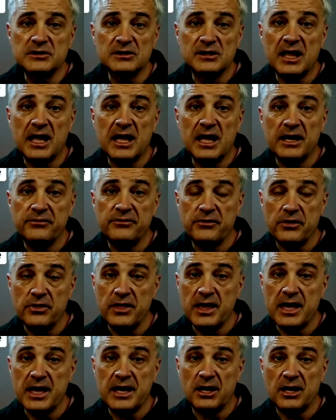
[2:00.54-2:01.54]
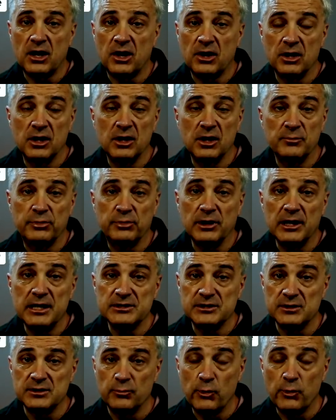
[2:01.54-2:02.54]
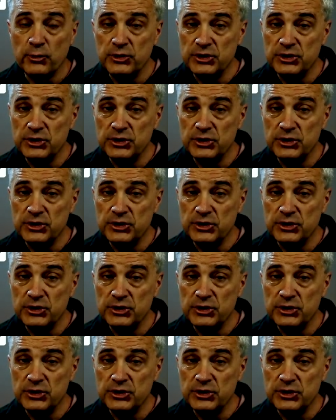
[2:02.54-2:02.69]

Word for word: in life that are unpleasant, but we